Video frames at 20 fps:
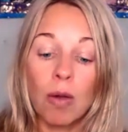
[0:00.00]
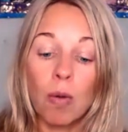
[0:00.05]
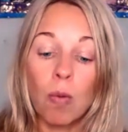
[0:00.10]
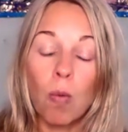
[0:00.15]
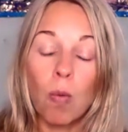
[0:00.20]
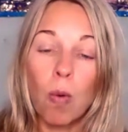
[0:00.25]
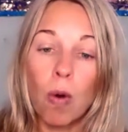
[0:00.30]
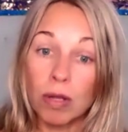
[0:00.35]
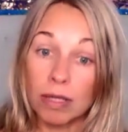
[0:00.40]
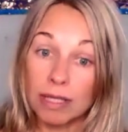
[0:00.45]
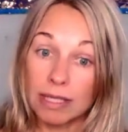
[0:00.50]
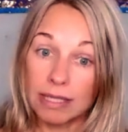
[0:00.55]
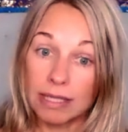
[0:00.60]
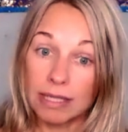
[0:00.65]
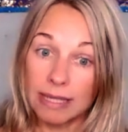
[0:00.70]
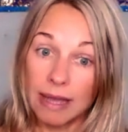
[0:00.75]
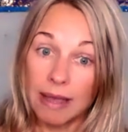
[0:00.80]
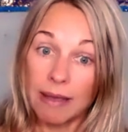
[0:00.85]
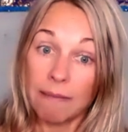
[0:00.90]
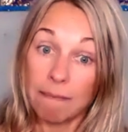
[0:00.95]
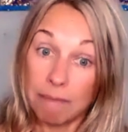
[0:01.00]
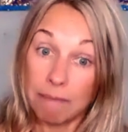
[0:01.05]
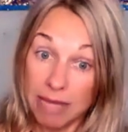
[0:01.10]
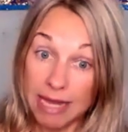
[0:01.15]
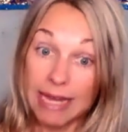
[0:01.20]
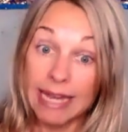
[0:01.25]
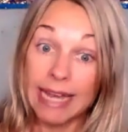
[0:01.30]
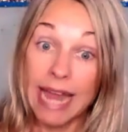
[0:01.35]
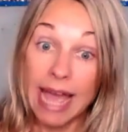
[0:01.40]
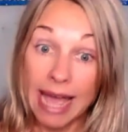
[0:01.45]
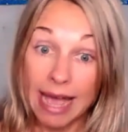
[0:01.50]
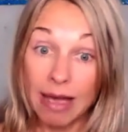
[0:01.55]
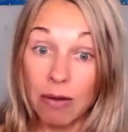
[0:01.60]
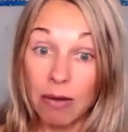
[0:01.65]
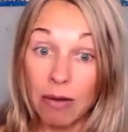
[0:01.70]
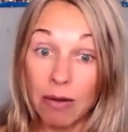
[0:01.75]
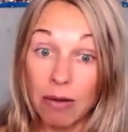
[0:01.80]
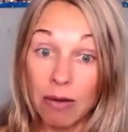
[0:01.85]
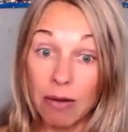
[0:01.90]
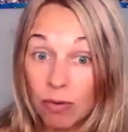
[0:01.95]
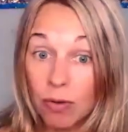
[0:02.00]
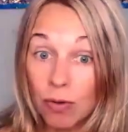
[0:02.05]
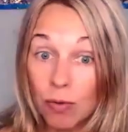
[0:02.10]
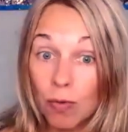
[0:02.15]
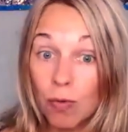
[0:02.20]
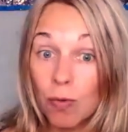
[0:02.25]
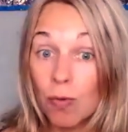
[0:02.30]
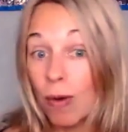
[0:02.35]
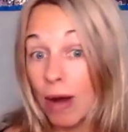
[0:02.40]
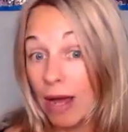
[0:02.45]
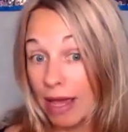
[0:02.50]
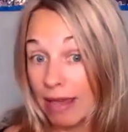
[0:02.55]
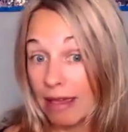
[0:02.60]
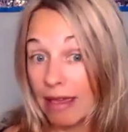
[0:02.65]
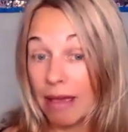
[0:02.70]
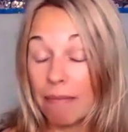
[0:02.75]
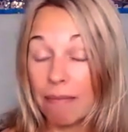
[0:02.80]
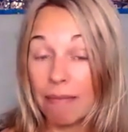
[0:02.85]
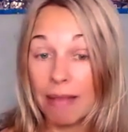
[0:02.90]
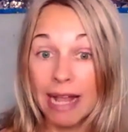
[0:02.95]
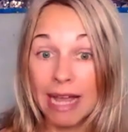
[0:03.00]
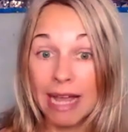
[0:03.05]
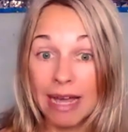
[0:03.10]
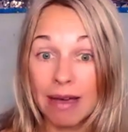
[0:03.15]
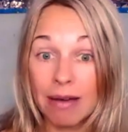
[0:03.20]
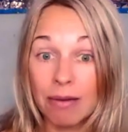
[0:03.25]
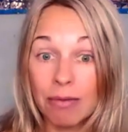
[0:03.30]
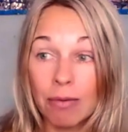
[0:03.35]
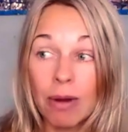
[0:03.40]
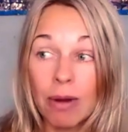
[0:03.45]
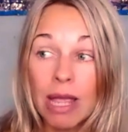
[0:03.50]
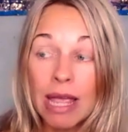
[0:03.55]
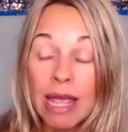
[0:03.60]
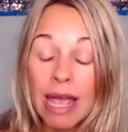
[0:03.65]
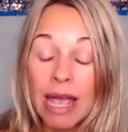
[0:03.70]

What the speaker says: what's me now, who I am now,